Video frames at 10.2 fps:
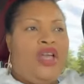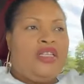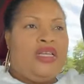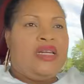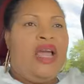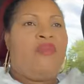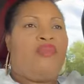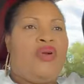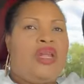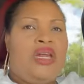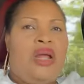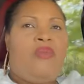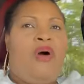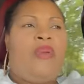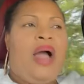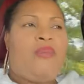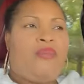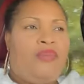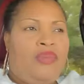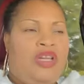raising them, bringing them up,
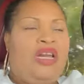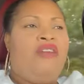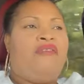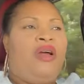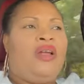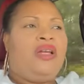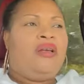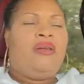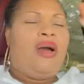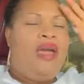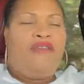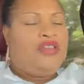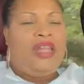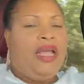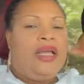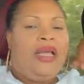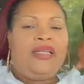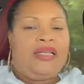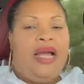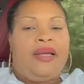delivering
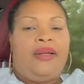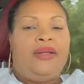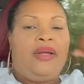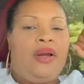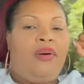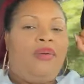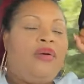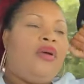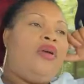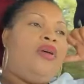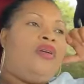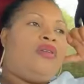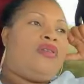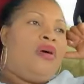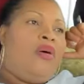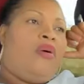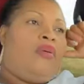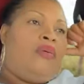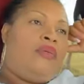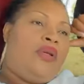everything inside, you know.
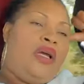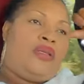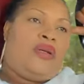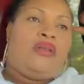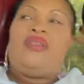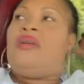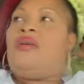So let's